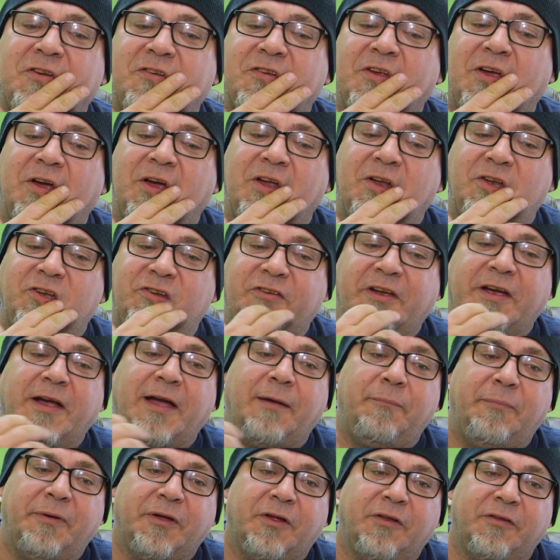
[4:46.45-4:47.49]
is a jig
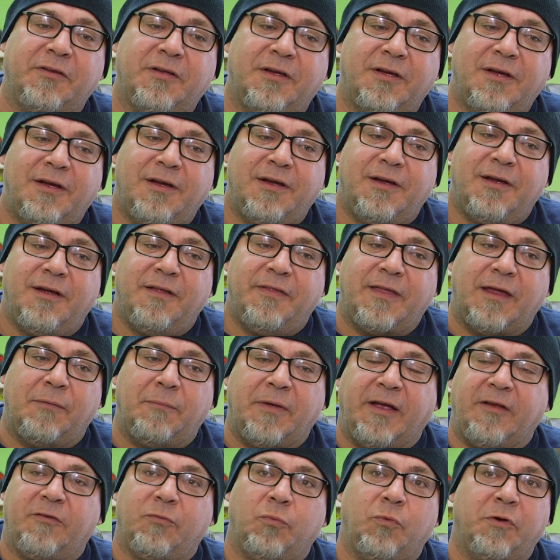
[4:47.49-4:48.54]
I built that
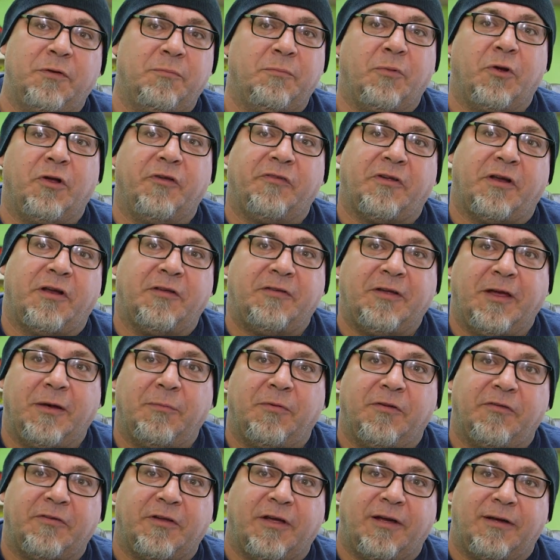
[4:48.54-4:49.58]
makes wooden bowls on a
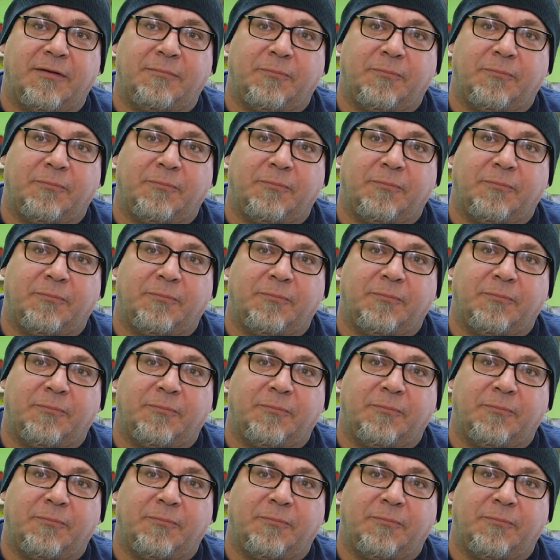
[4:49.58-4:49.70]
table saw,